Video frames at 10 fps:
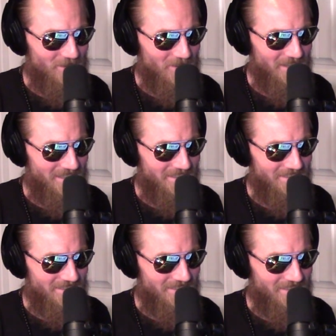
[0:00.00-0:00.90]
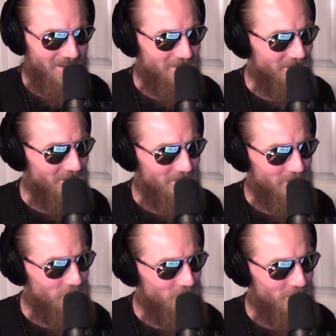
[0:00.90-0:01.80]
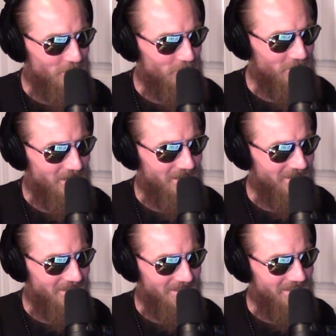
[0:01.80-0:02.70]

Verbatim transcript: man. Cool. I used to get so shitty with Nate.